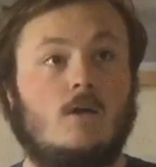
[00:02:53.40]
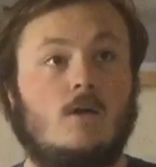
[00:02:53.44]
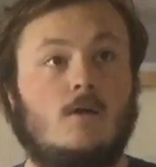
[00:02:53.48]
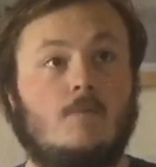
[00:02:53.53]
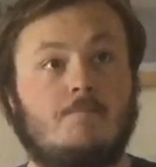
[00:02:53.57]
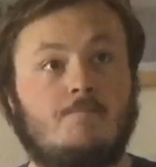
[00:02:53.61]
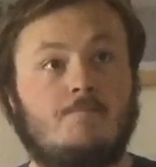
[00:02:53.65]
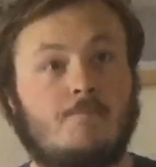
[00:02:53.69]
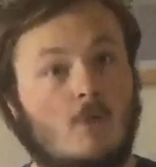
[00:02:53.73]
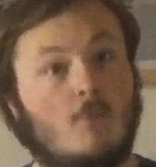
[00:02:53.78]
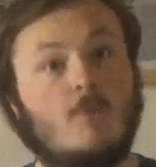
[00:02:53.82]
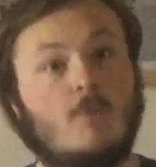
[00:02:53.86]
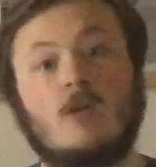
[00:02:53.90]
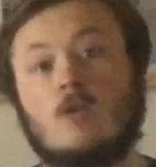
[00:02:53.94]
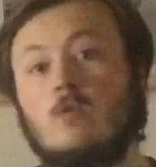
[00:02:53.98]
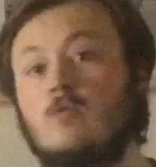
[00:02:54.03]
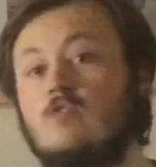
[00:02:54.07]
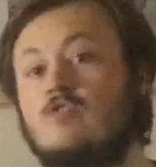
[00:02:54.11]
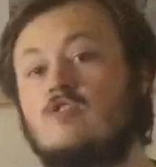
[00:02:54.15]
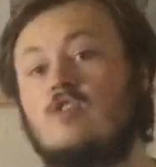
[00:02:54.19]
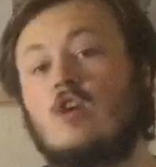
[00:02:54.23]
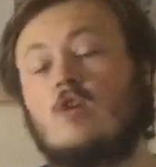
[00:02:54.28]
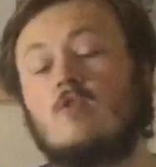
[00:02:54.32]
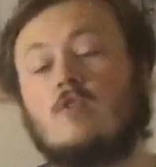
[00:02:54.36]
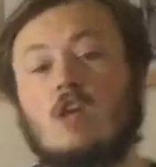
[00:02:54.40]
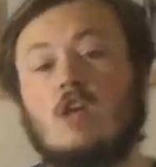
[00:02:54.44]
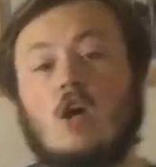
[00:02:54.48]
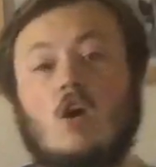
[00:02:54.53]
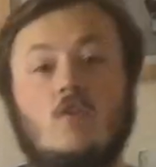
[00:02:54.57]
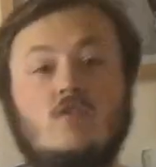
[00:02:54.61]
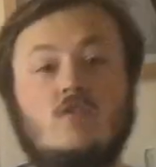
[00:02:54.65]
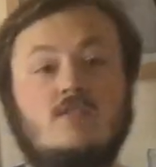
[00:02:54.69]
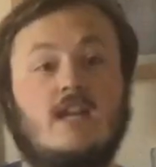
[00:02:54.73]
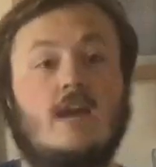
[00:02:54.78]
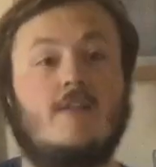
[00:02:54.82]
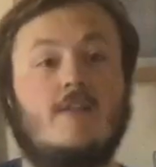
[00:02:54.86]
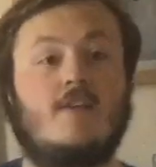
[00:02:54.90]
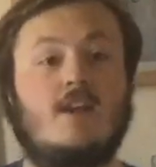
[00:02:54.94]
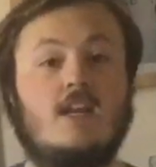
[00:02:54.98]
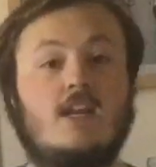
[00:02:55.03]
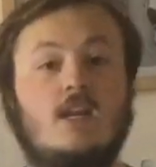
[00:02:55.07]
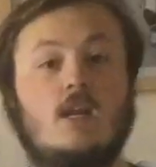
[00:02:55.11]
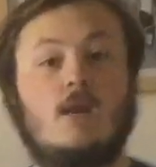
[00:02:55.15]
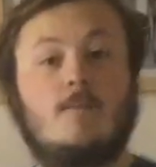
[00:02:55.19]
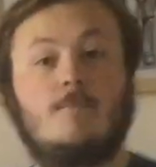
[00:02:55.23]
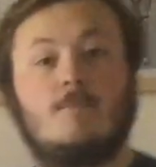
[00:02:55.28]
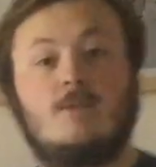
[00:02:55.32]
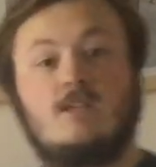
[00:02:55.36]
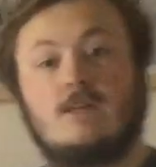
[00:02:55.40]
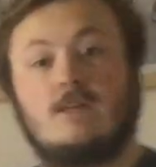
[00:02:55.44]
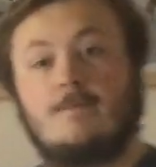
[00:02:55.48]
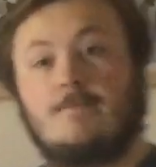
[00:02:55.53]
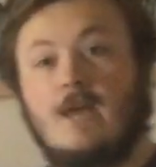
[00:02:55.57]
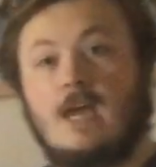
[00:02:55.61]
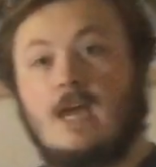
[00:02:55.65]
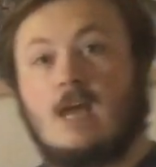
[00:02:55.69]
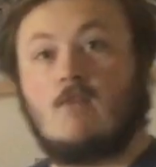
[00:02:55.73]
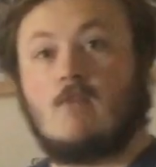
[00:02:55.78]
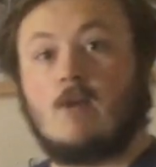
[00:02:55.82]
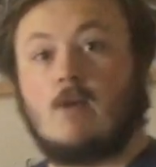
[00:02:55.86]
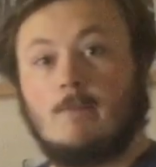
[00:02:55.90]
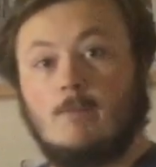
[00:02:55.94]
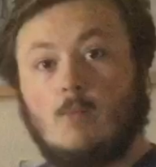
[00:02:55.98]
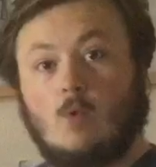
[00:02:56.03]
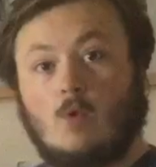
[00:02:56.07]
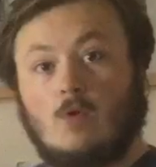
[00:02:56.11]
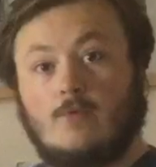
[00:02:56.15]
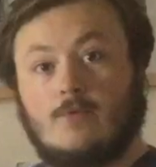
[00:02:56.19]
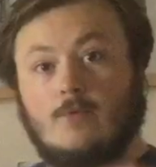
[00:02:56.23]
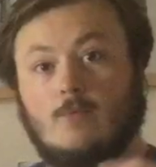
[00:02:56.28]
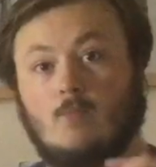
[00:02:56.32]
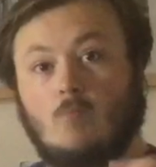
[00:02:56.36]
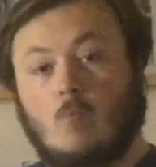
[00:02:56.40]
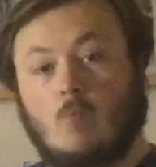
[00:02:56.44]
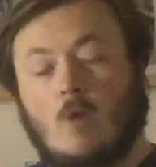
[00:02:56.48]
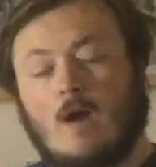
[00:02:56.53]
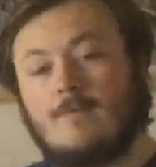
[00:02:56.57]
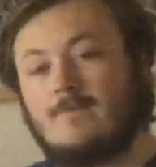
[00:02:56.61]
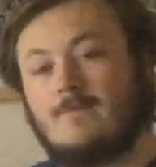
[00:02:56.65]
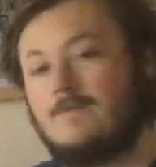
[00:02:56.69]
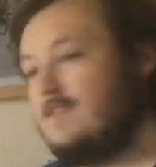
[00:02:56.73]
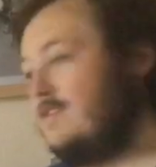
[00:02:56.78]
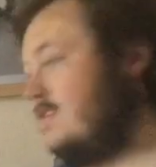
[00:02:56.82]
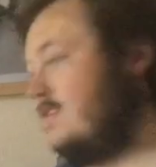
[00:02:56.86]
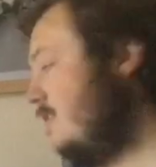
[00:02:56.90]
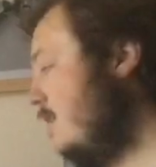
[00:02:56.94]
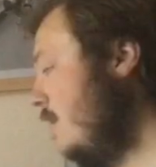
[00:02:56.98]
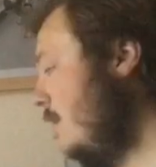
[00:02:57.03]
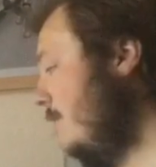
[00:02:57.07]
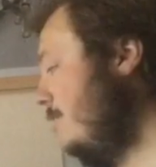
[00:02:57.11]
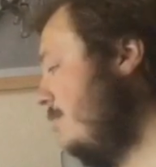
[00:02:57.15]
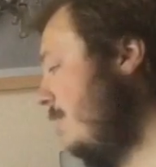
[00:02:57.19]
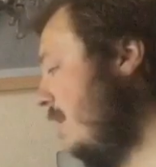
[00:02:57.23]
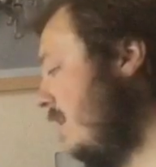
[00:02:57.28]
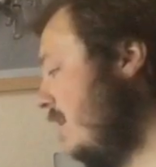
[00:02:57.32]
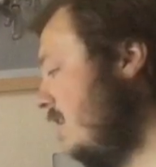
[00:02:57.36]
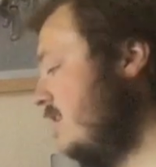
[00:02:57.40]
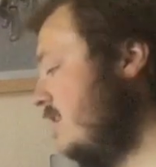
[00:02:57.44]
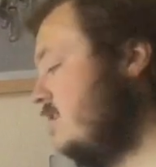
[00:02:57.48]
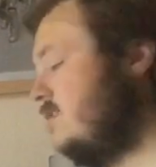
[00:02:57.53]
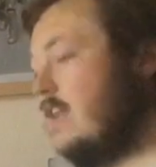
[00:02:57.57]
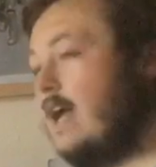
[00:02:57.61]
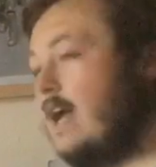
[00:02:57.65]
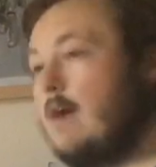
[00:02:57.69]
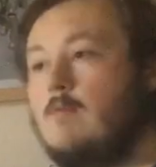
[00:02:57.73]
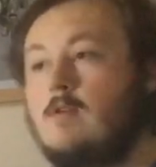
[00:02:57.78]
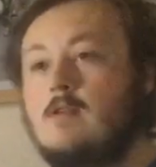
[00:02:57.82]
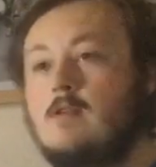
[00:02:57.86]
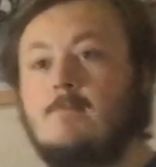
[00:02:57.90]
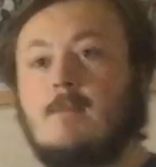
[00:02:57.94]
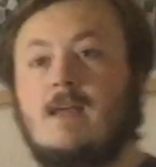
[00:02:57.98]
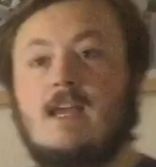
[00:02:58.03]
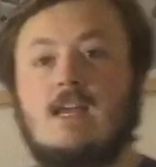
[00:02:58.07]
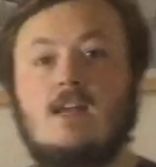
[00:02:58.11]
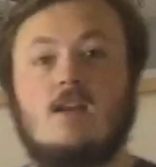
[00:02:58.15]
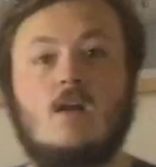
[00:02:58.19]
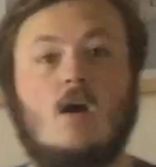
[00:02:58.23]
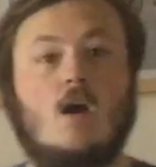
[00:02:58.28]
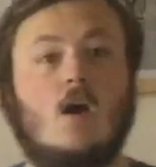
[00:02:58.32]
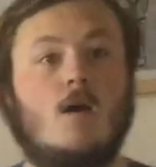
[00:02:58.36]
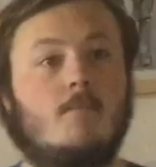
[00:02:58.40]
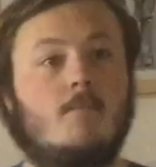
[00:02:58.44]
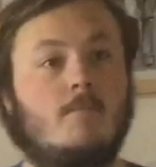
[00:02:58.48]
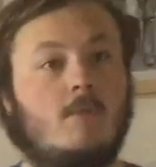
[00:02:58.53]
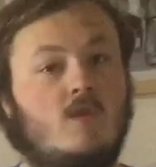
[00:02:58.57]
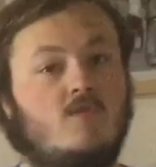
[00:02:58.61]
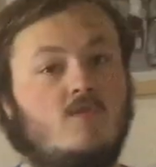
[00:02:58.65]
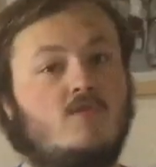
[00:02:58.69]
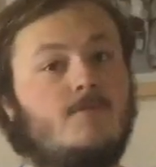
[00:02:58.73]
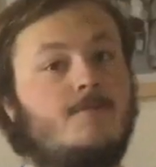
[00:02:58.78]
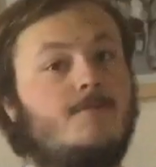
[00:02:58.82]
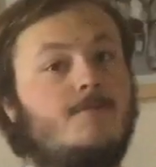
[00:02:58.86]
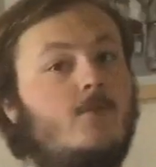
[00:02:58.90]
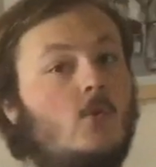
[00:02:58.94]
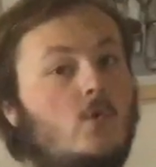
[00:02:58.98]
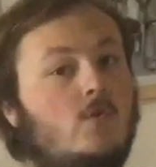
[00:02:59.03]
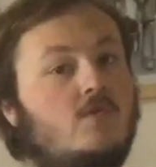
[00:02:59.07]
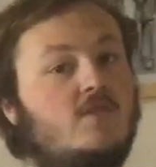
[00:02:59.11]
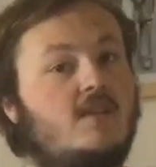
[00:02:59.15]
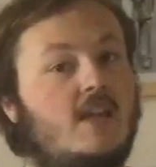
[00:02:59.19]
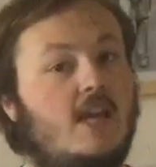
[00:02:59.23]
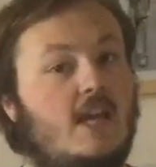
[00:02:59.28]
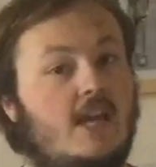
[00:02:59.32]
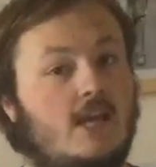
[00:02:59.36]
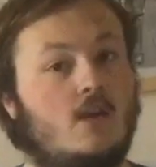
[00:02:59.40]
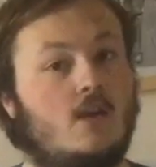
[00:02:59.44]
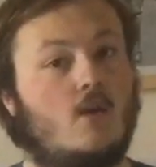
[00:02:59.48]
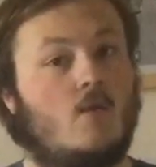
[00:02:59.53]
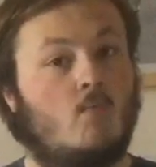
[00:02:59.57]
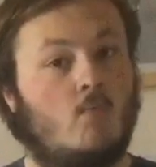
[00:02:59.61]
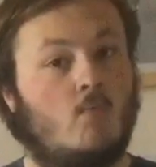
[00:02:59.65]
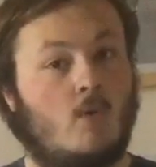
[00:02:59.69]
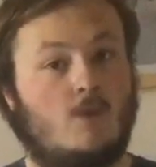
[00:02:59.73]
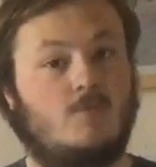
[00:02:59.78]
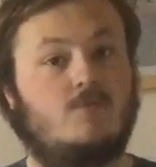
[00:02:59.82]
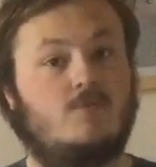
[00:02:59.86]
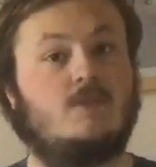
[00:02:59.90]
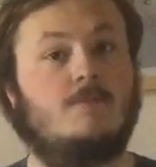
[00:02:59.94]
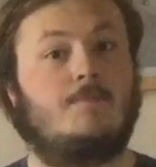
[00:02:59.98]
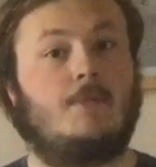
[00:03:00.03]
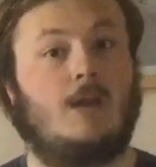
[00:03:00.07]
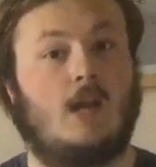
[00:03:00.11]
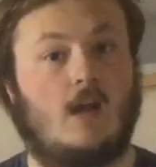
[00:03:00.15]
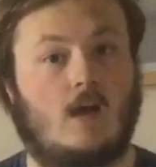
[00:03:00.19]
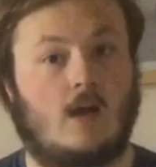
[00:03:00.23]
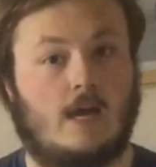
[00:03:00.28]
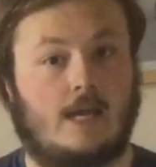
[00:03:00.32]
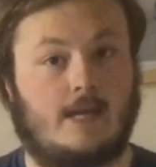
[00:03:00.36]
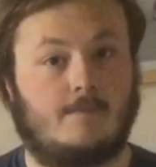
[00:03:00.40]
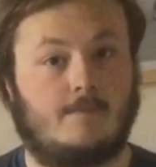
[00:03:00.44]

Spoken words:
but we also can't have any numbers appearing more than once, because that would mean that our mode of 14 won't apply.